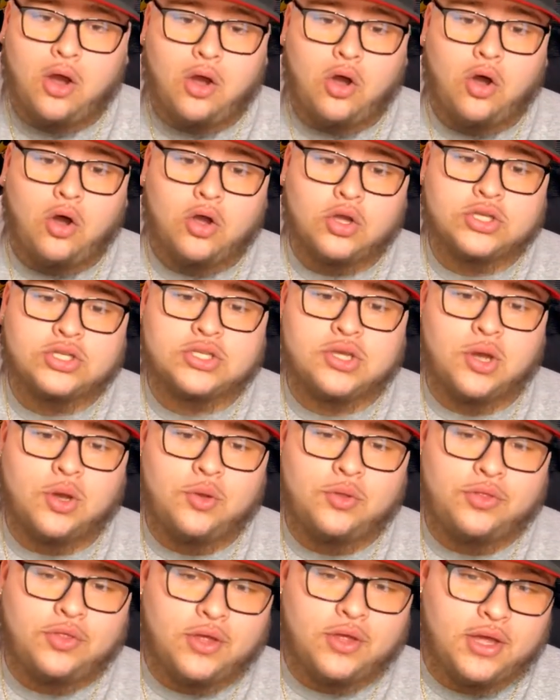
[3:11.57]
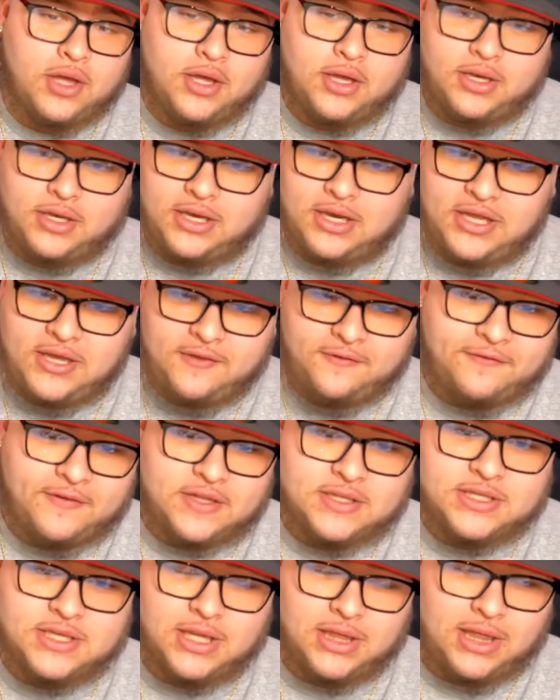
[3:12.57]
also the
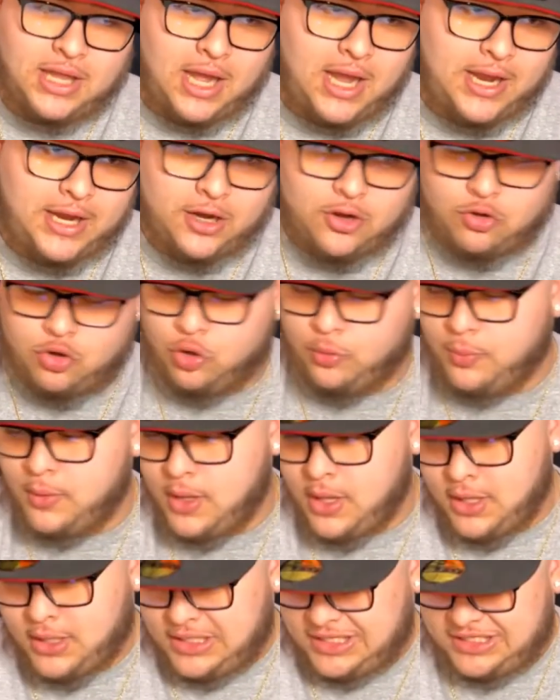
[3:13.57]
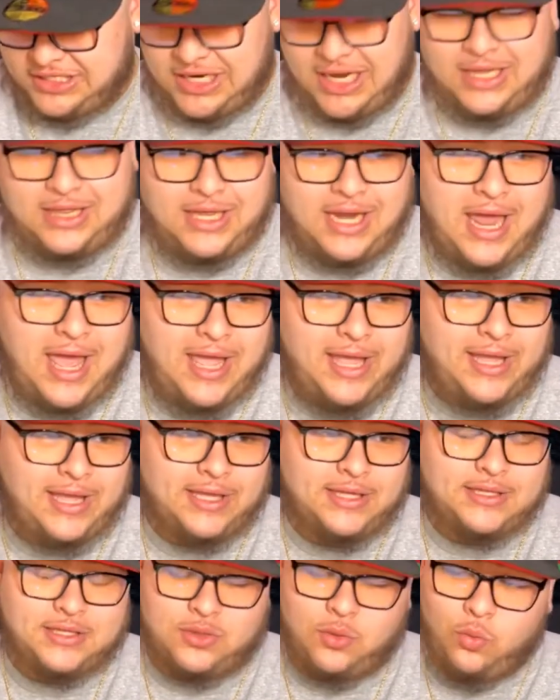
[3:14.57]
defensive line group. Jonathan
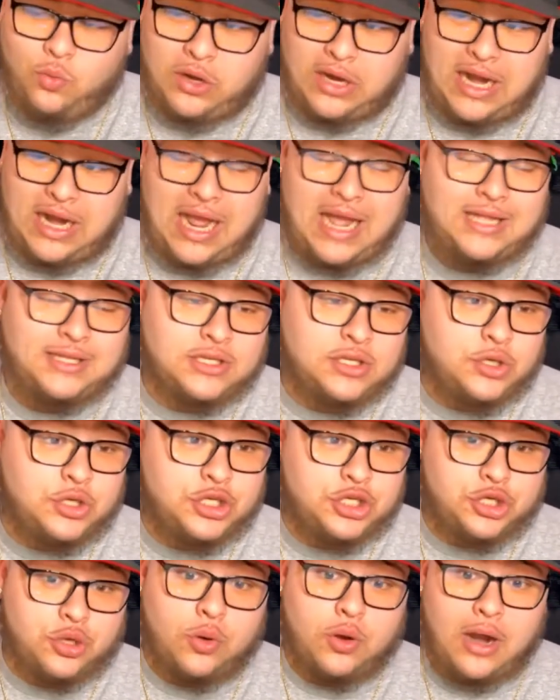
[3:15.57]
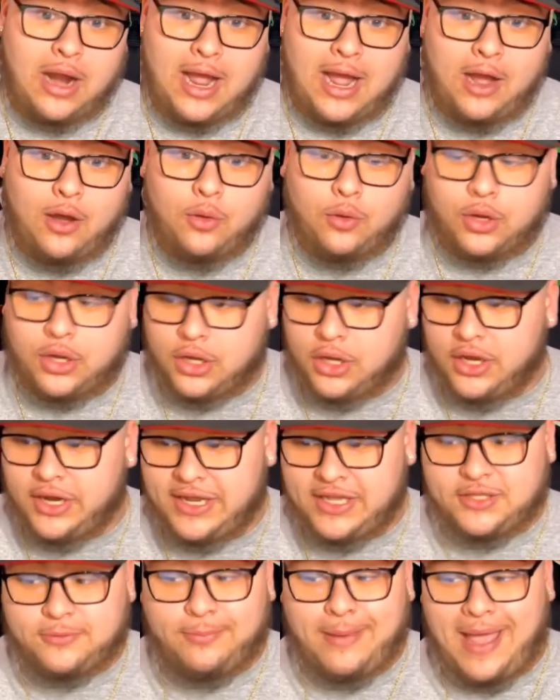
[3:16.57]
Hankins, we're not too sure how good
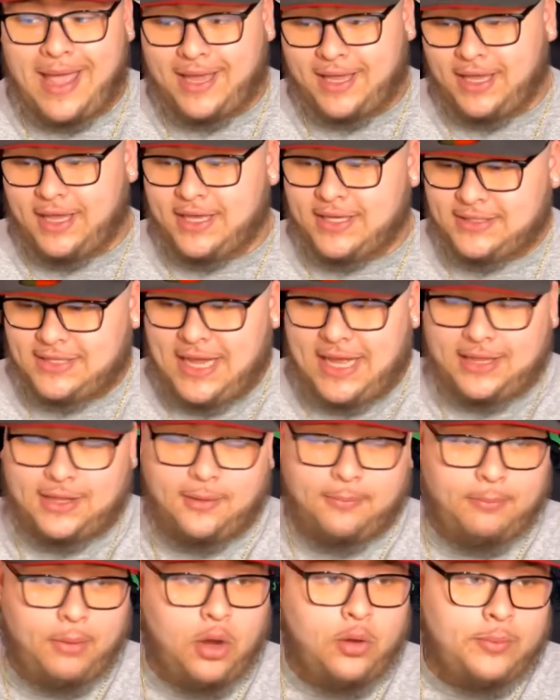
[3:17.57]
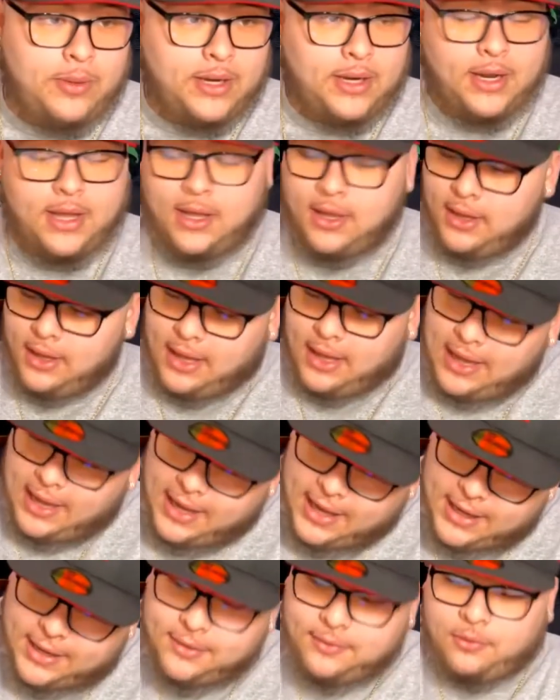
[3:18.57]
his back is at the moment.
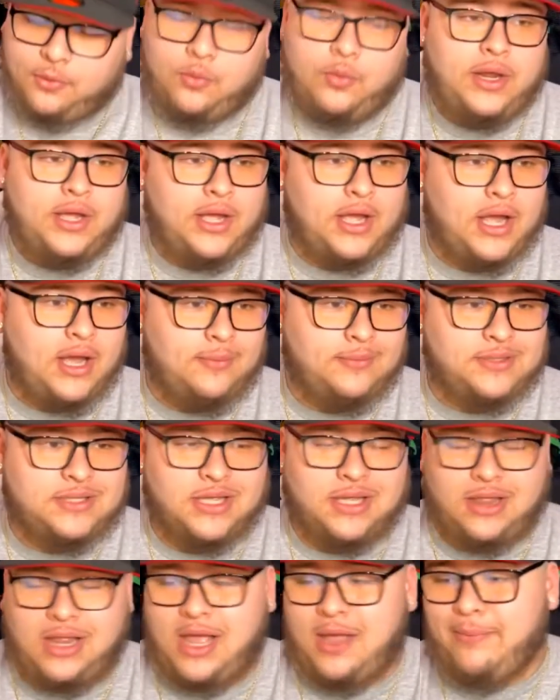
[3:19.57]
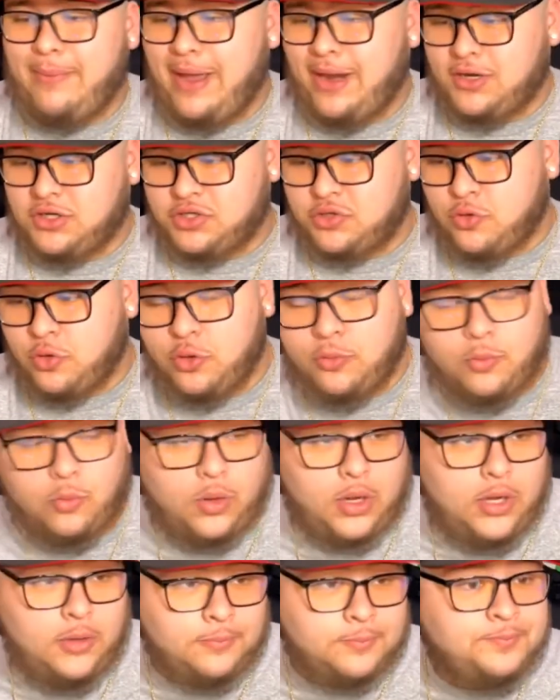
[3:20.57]
And when it comes to the linebackers group,
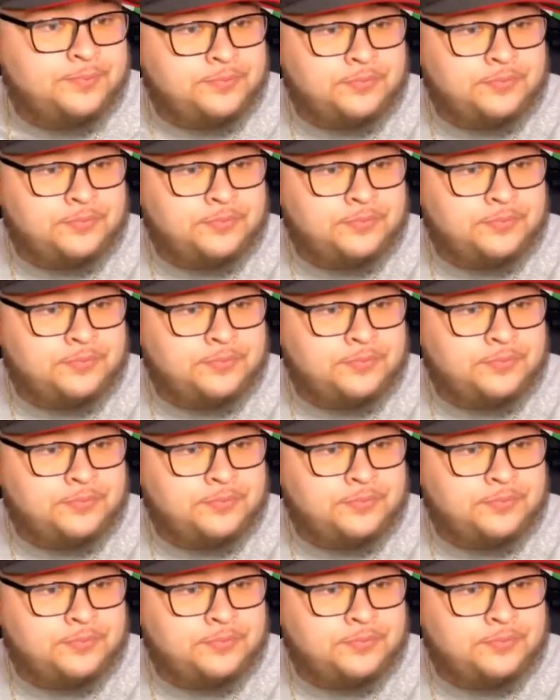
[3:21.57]
well,